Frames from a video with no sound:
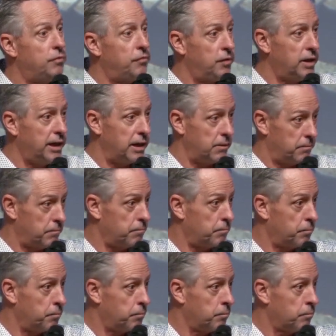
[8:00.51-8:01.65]
flee.
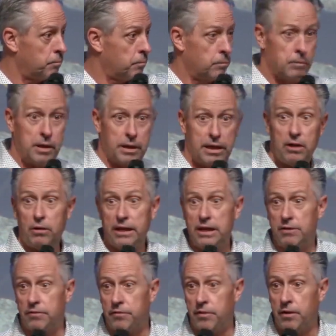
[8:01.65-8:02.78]
He'll
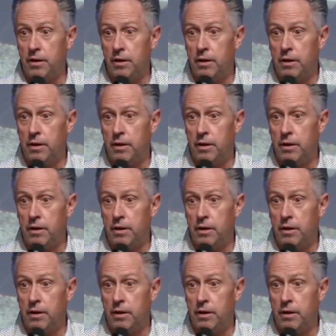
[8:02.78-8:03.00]
leave.